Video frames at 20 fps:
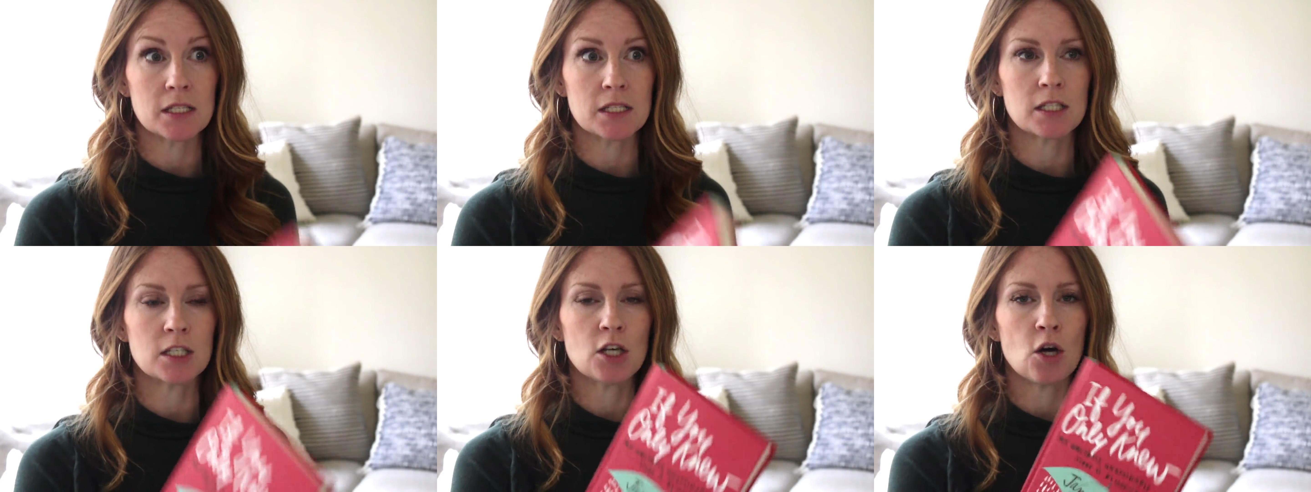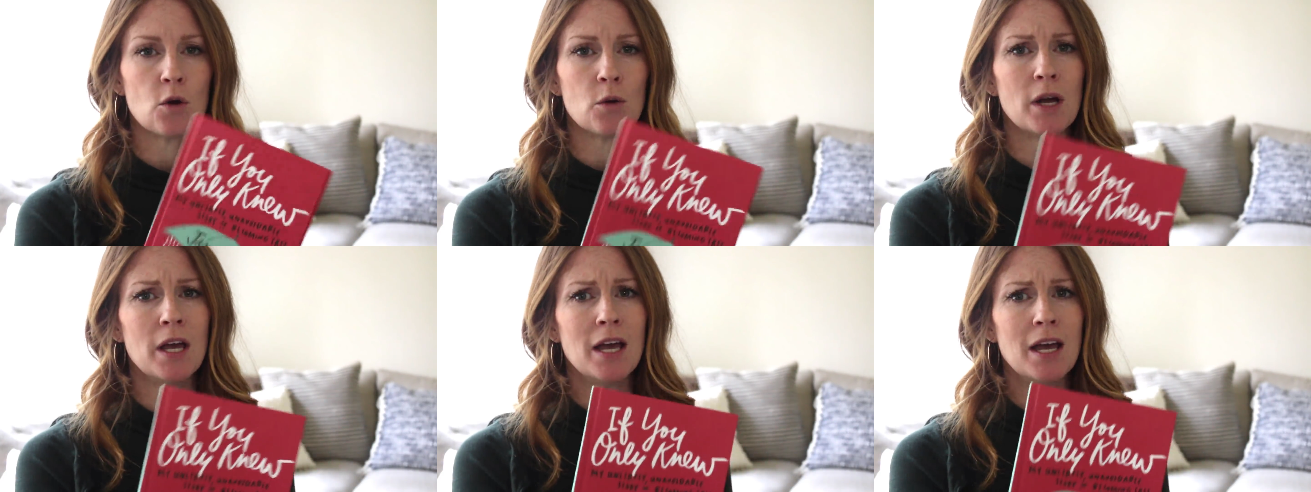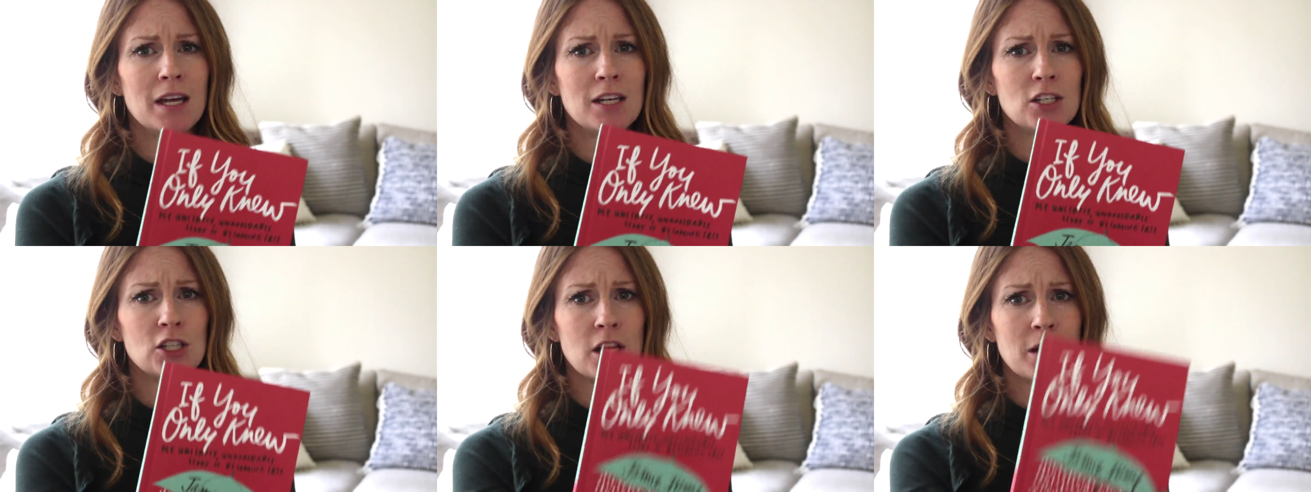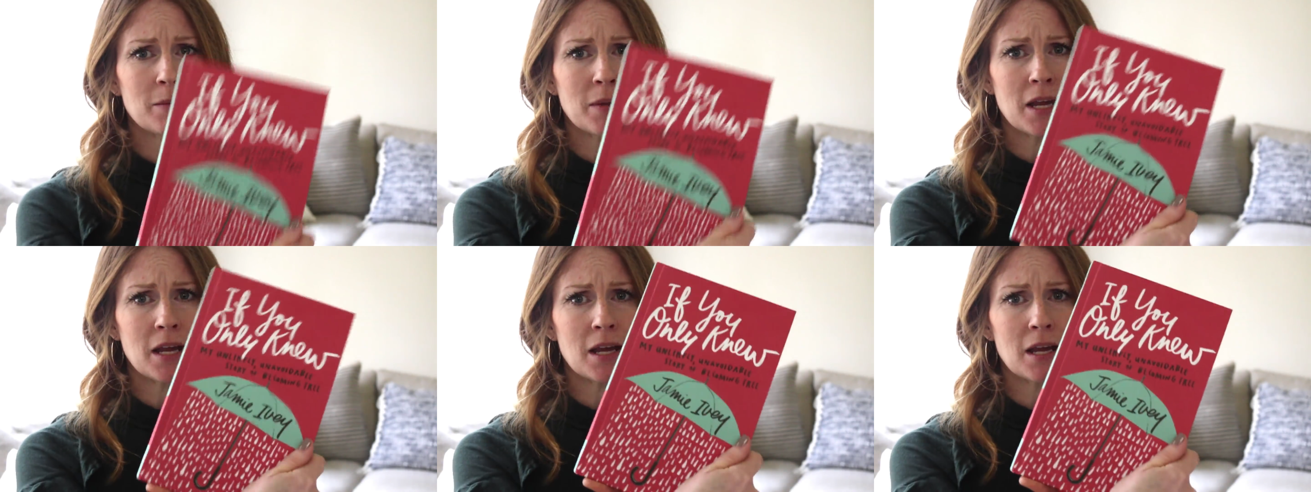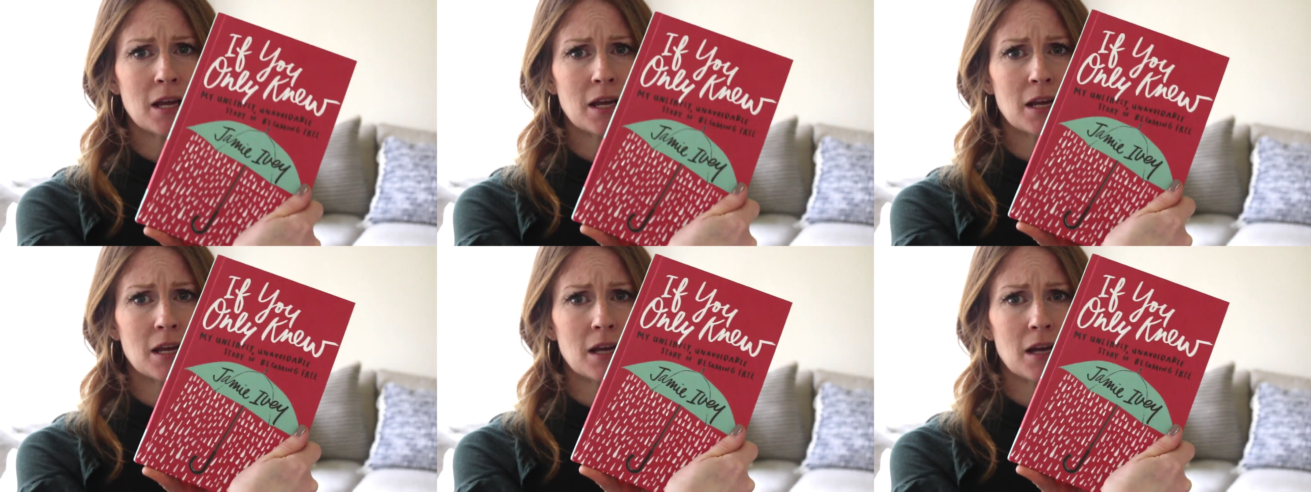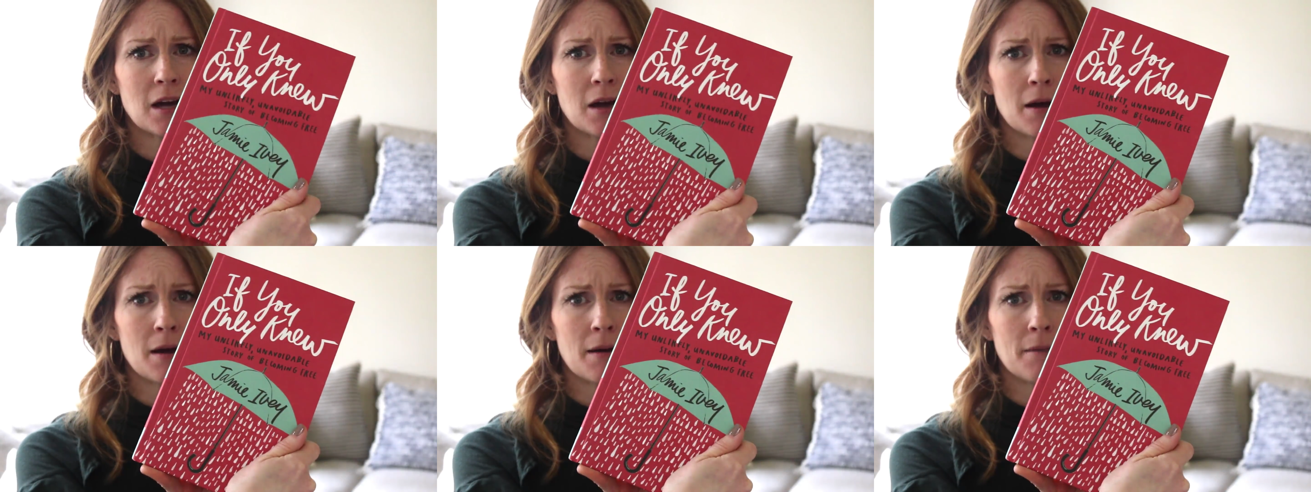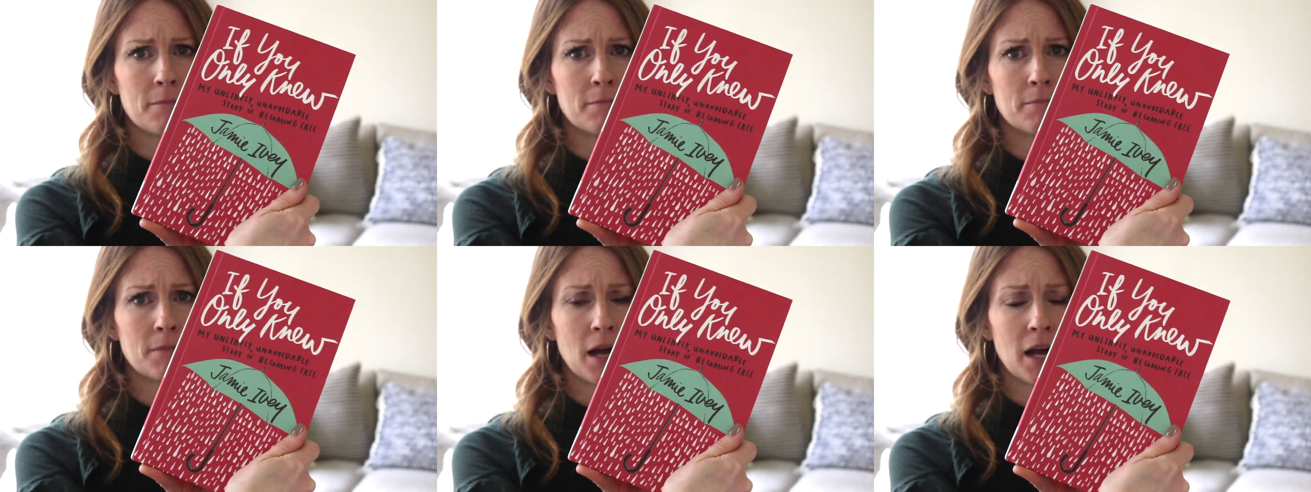So Jamie
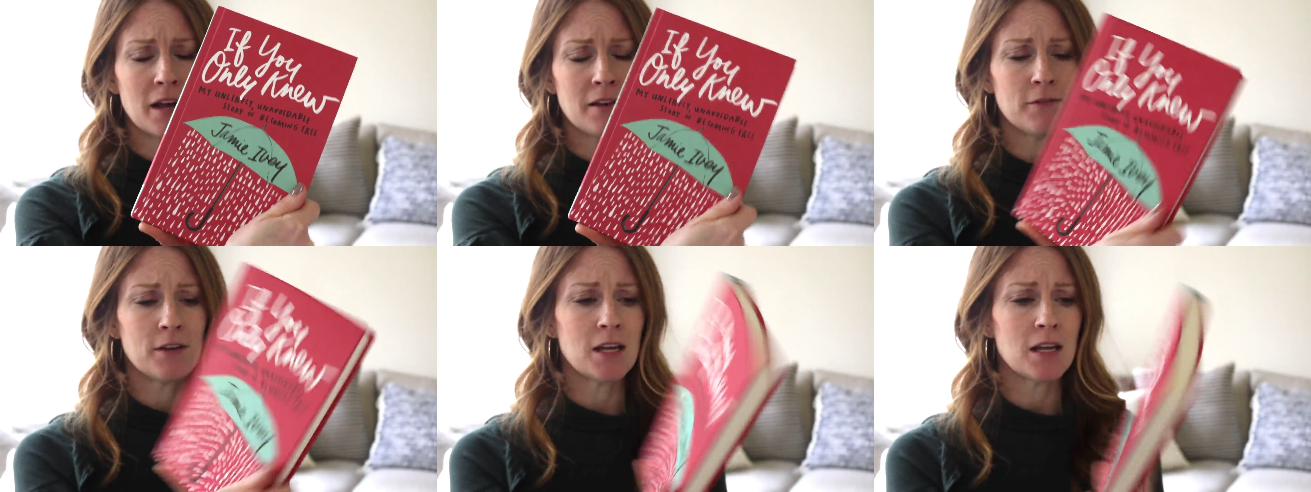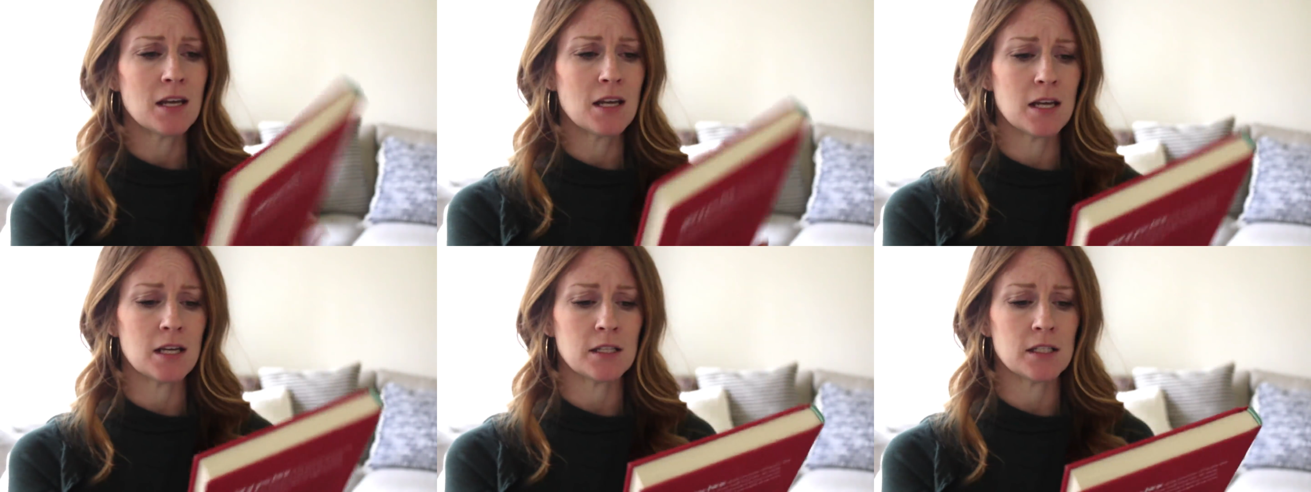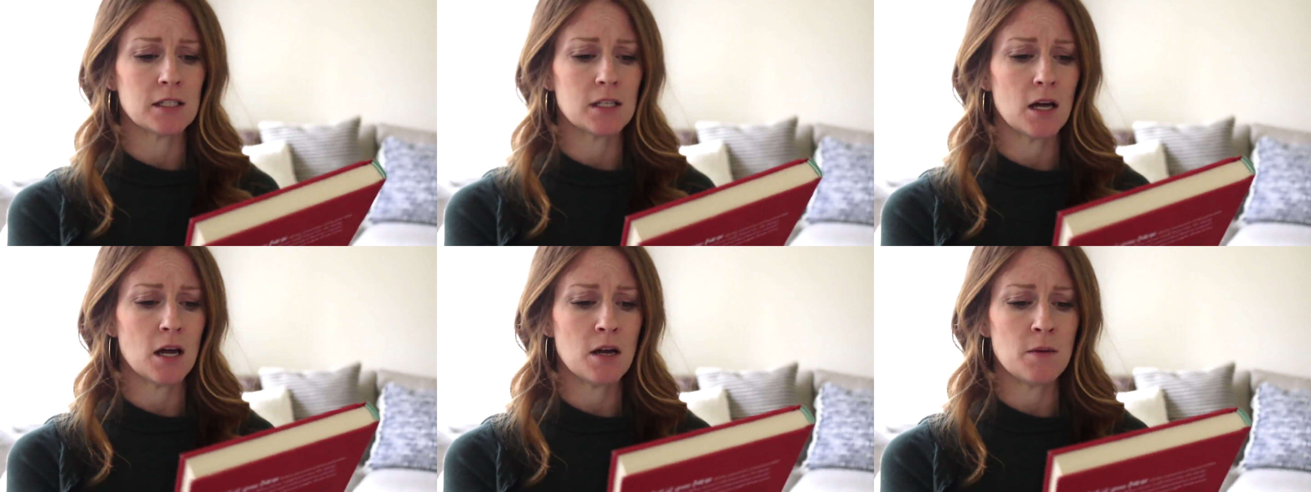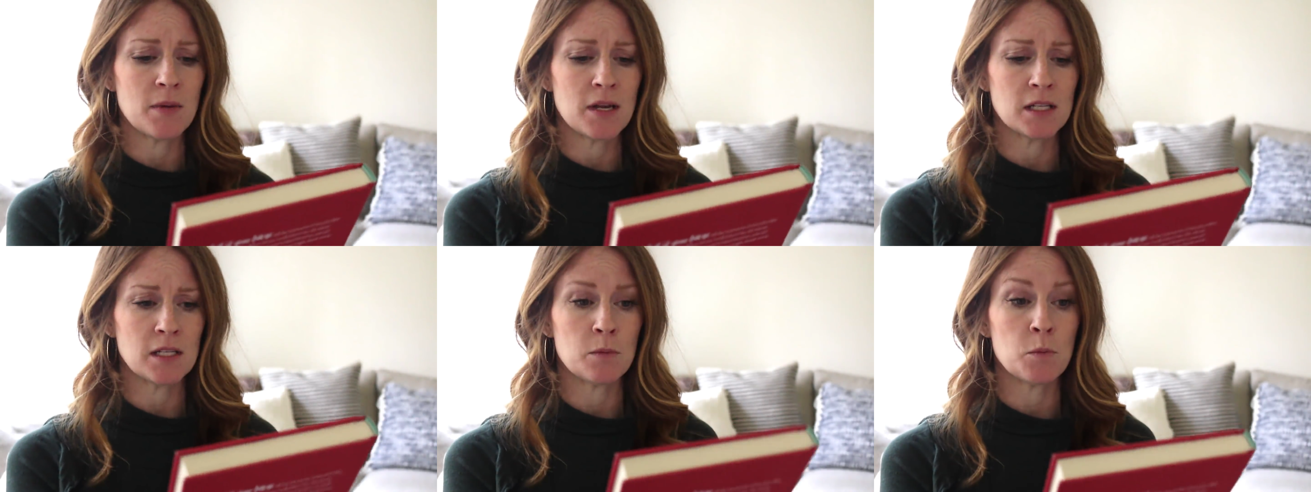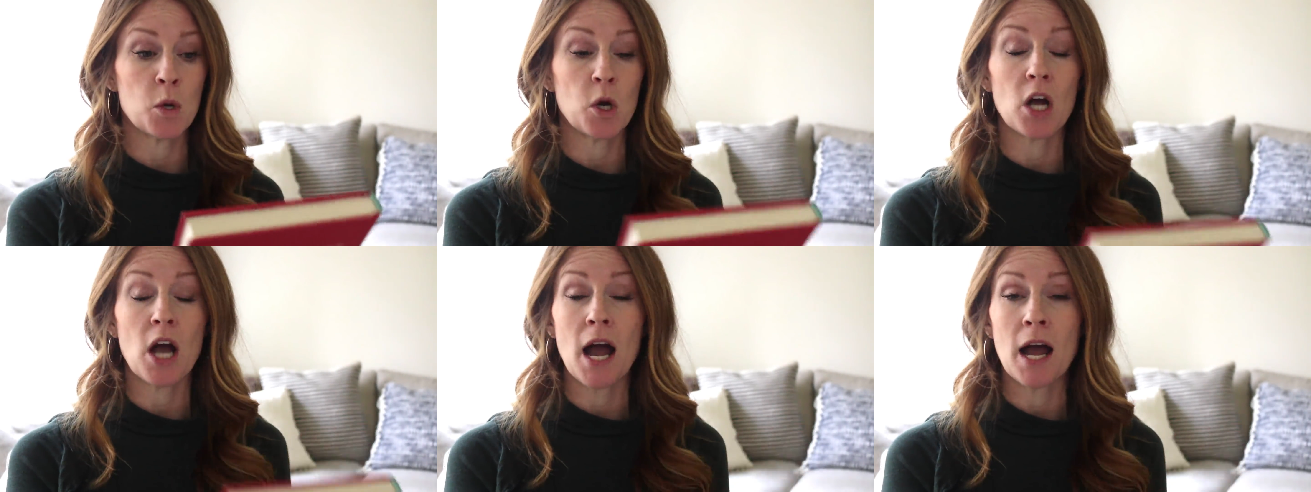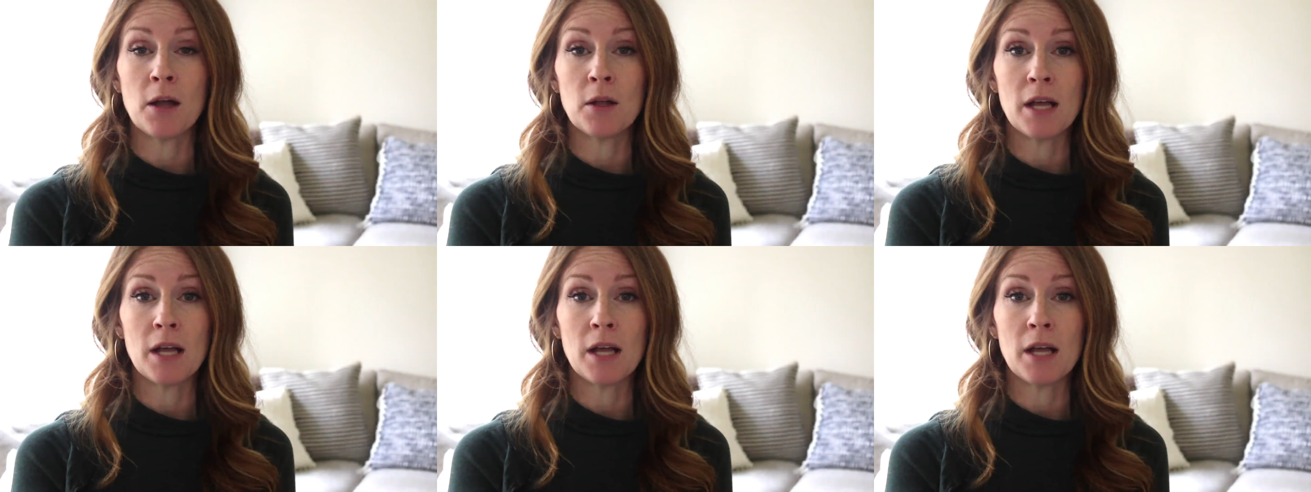Ivey, it's an amazing book.